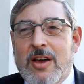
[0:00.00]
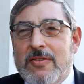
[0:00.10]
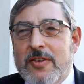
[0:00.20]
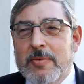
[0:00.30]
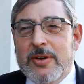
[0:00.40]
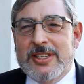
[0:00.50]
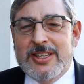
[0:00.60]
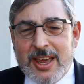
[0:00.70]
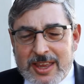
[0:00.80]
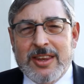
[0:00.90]
On February
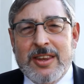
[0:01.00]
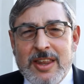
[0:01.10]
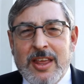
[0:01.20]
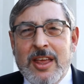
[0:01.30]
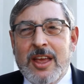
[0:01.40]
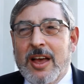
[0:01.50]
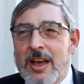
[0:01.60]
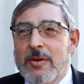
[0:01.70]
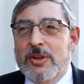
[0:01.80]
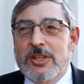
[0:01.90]
2nd,
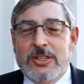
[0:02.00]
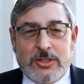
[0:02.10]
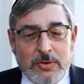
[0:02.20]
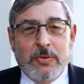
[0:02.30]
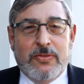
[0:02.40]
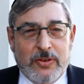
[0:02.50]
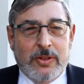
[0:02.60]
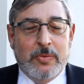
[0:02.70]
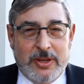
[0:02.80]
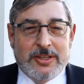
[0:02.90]
uh, which is two
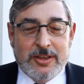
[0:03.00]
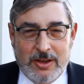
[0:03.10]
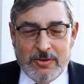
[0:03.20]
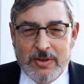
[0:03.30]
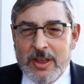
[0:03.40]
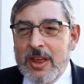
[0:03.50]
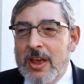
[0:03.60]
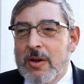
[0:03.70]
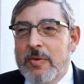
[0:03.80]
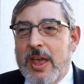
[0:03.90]
full weeks ago,
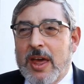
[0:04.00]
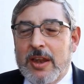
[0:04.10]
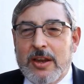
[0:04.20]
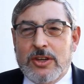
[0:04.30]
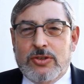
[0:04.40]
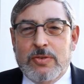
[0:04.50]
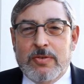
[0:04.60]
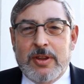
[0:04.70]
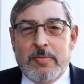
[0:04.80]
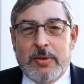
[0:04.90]
we had an
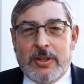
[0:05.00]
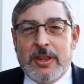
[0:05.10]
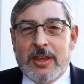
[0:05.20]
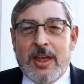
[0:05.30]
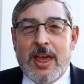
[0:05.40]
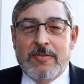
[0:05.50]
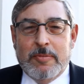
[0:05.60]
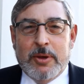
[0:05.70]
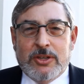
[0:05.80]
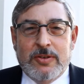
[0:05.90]
intruder in the building. I have a
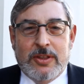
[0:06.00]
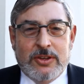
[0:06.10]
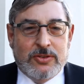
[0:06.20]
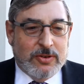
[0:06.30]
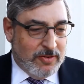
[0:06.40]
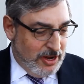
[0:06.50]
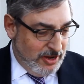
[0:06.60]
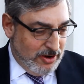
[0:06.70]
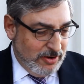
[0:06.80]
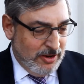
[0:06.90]
picture of the intruder right
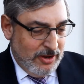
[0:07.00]
here.